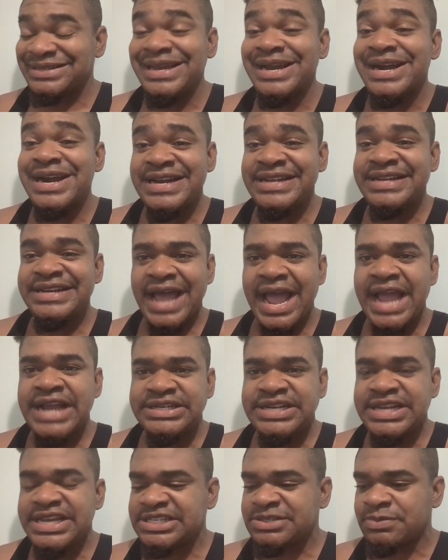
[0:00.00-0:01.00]
early
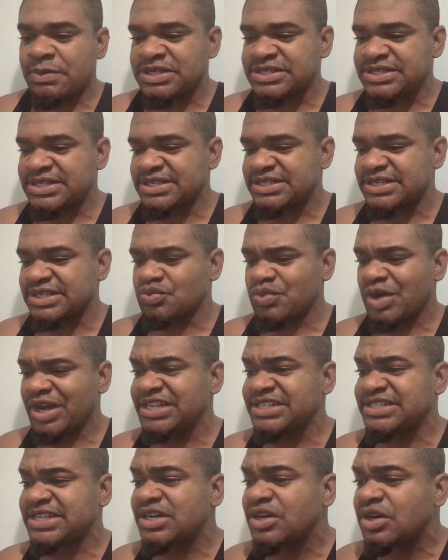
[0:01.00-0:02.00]
nineties, brothers and sisters. What
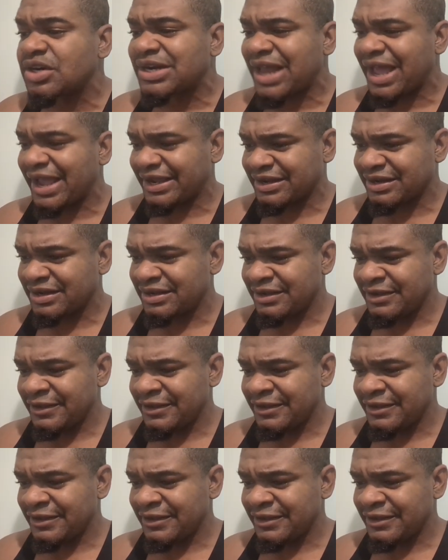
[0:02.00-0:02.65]
does it look like?